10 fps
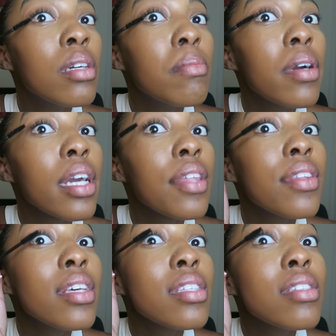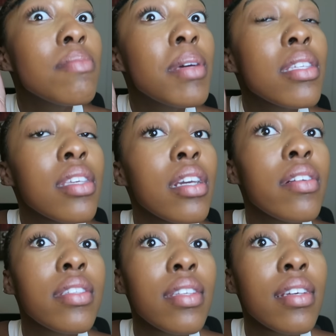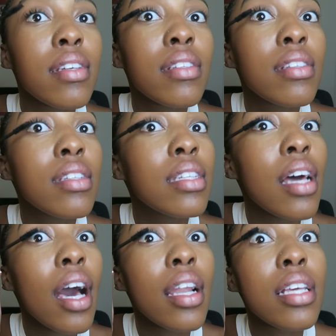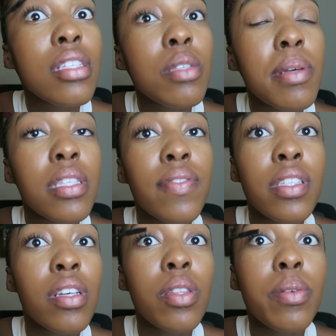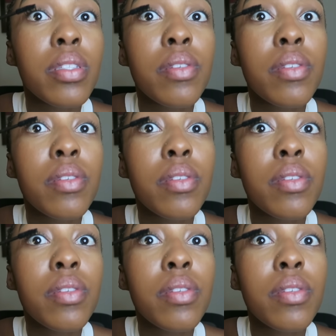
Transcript: But yeah, this mascara is like not as expensive as the other ones.